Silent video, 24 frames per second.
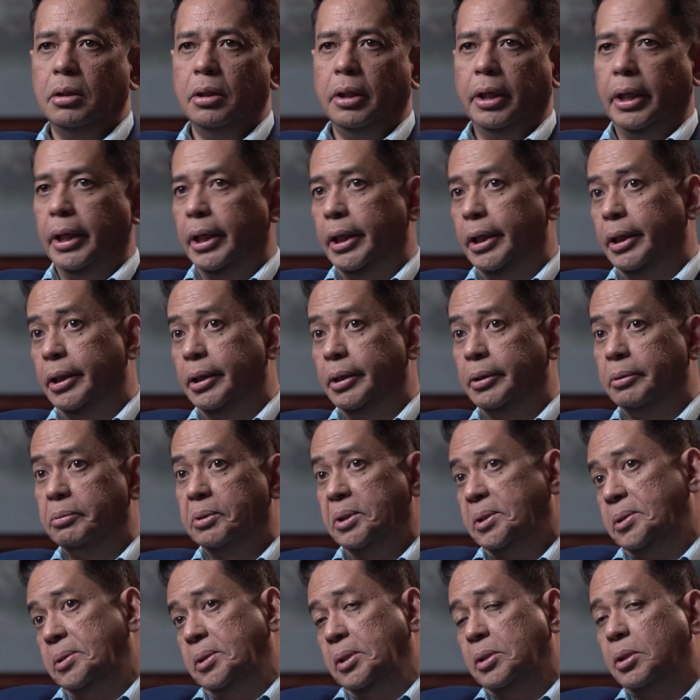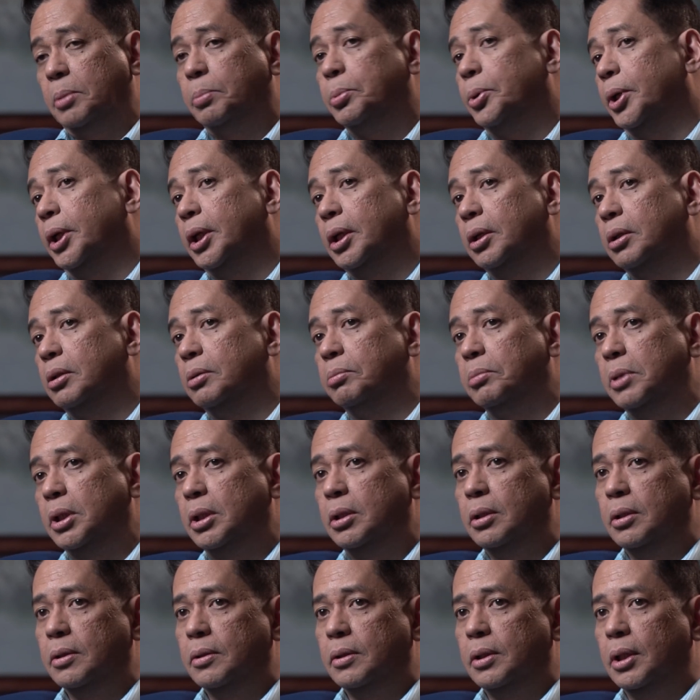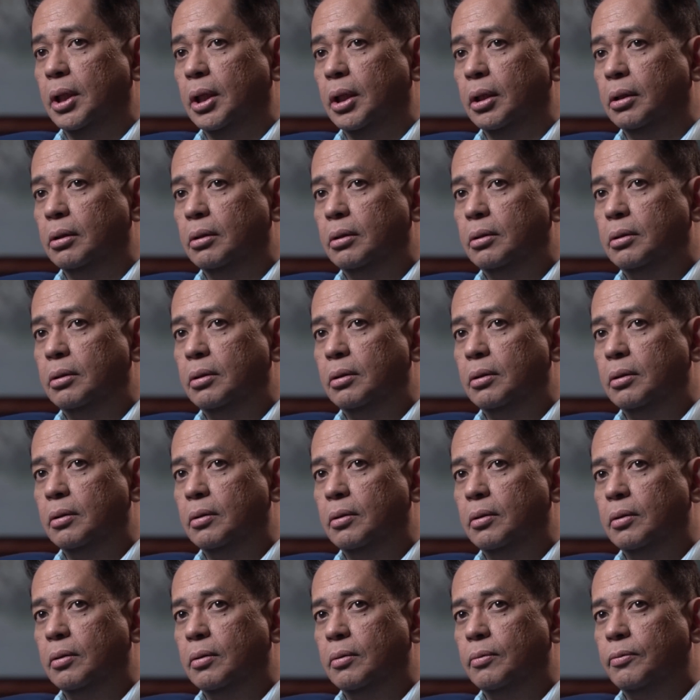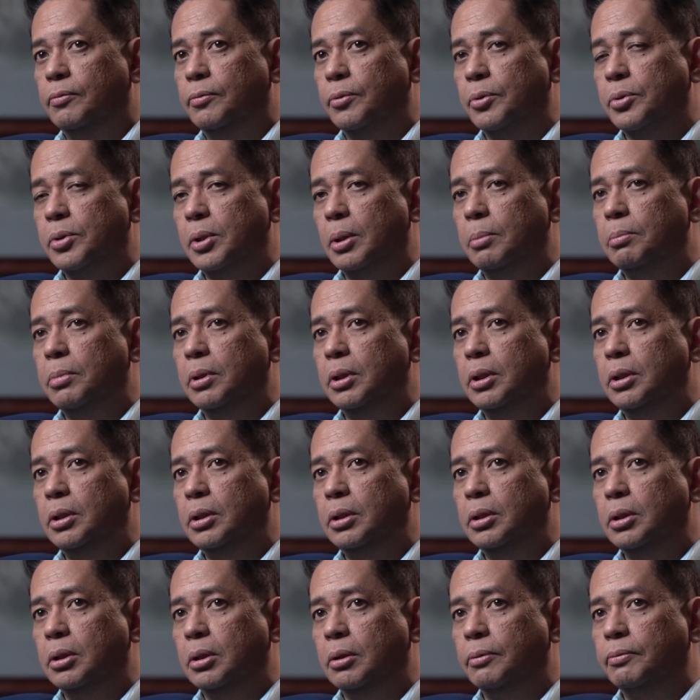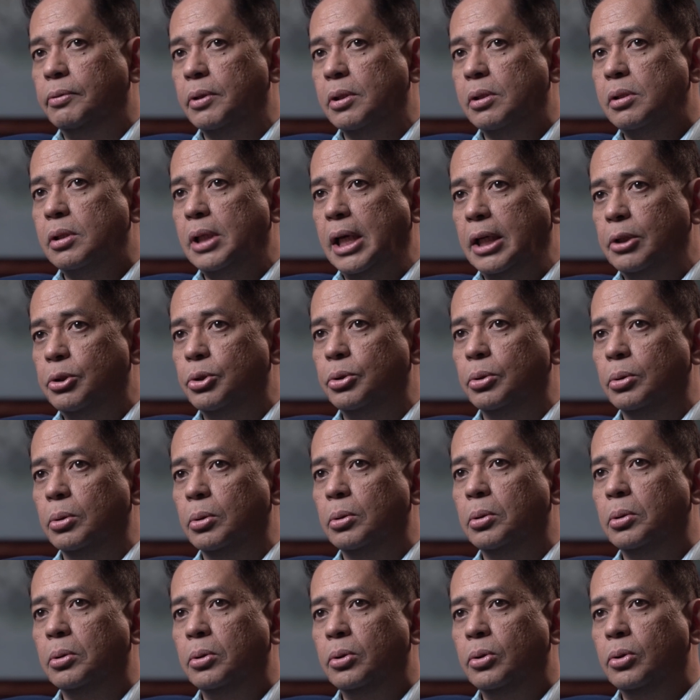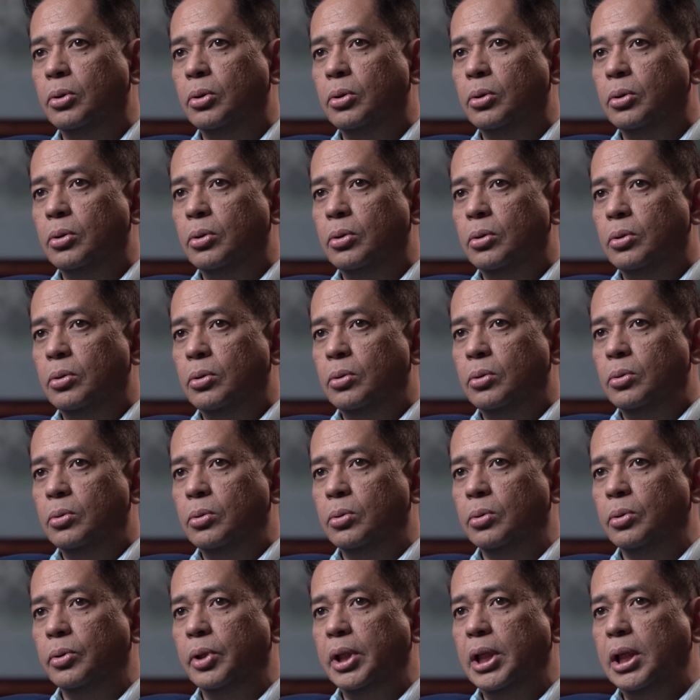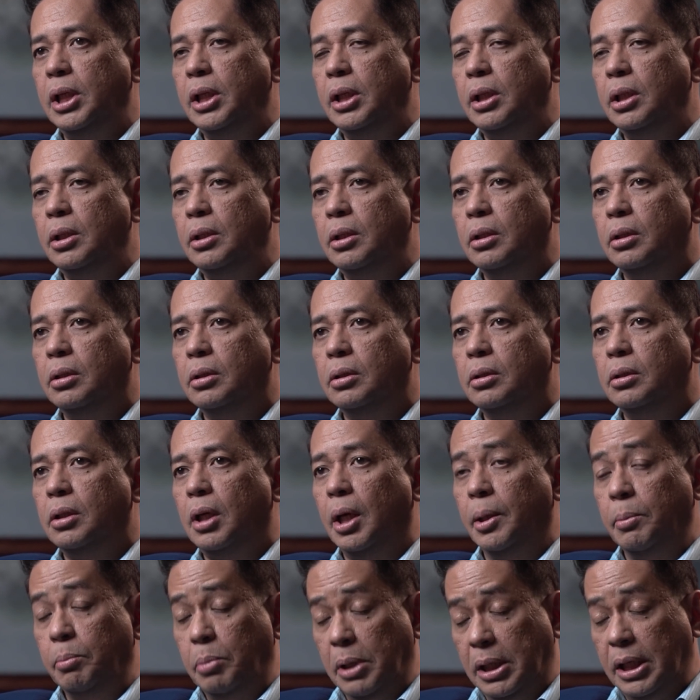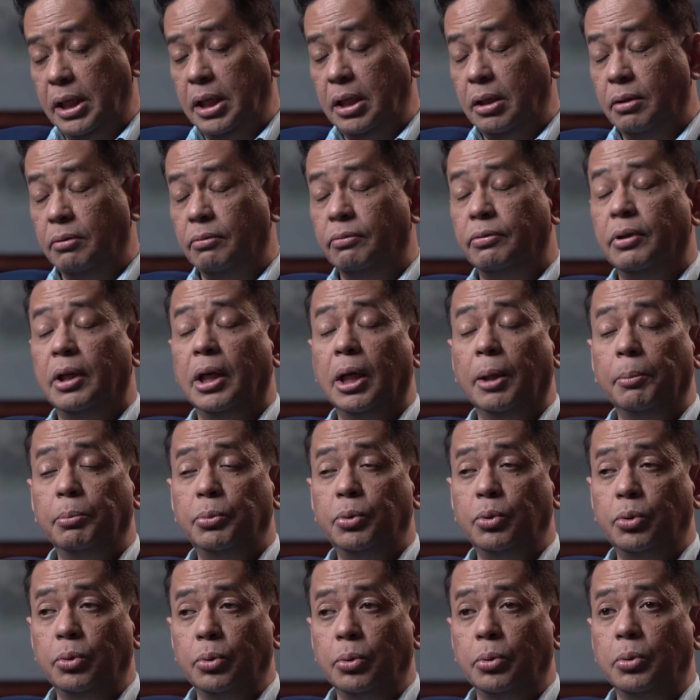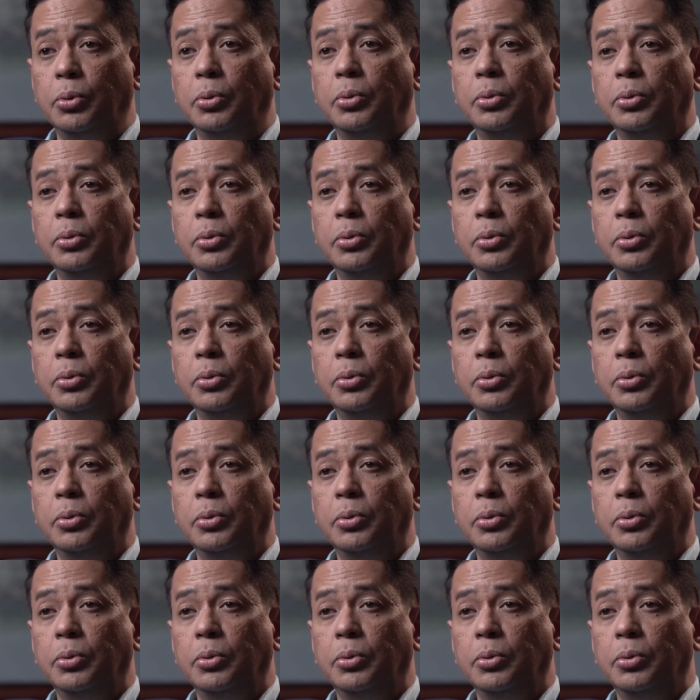And what's disappointing to me is that for somebody of his stature who really, I believe, helped to